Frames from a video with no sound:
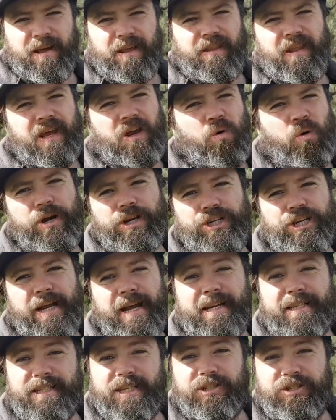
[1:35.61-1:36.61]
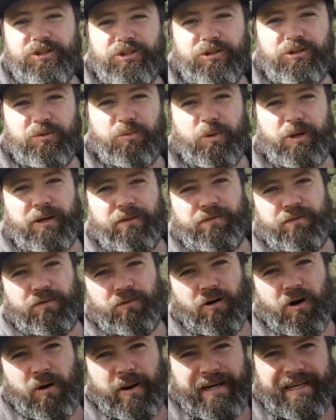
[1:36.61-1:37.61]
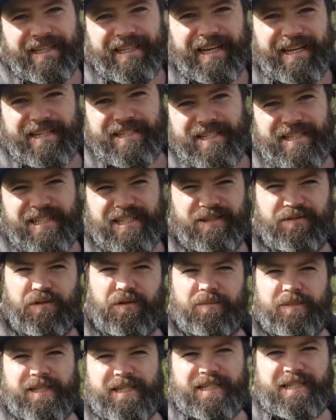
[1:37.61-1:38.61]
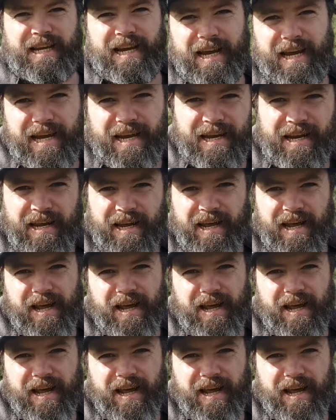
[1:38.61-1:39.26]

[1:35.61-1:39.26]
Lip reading: and their question has to do with growing lettuces from seed.